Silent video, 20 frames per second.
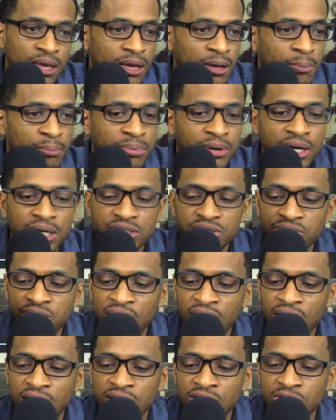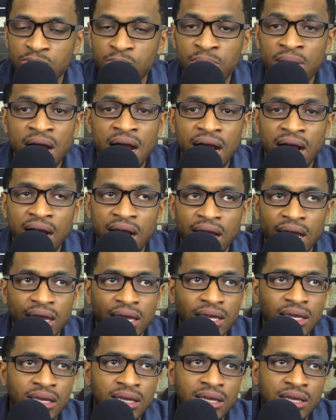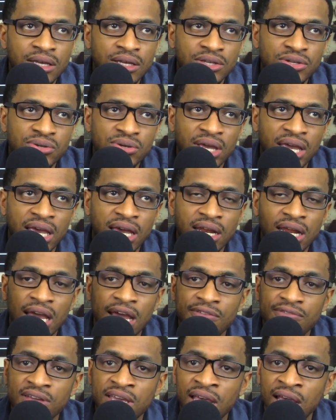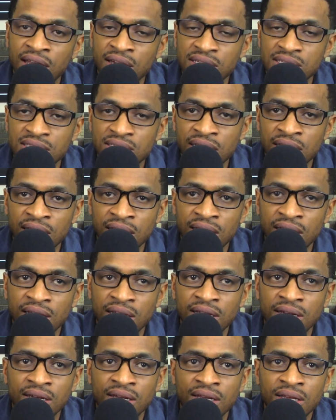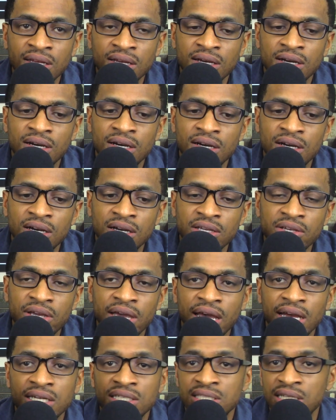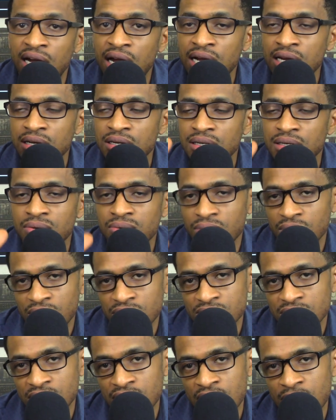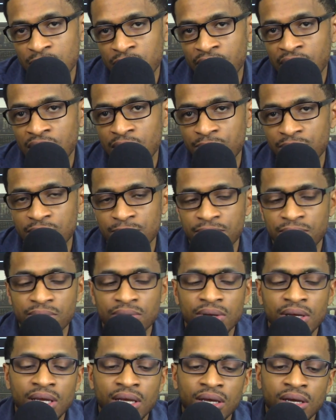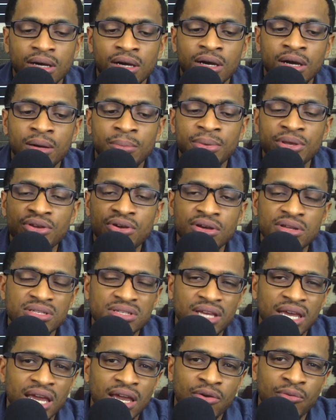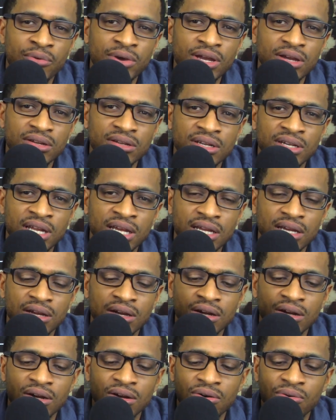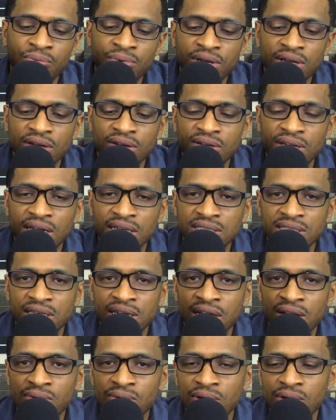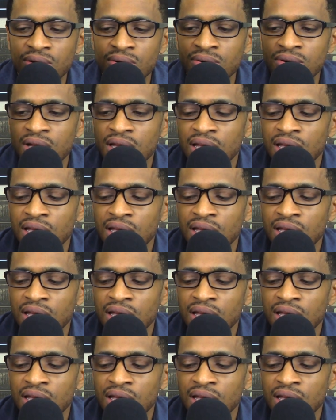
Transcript: But you had Dubai, you had Afghanistan, you had China. Well, those are not brown people. You also had Rio de Janeiro.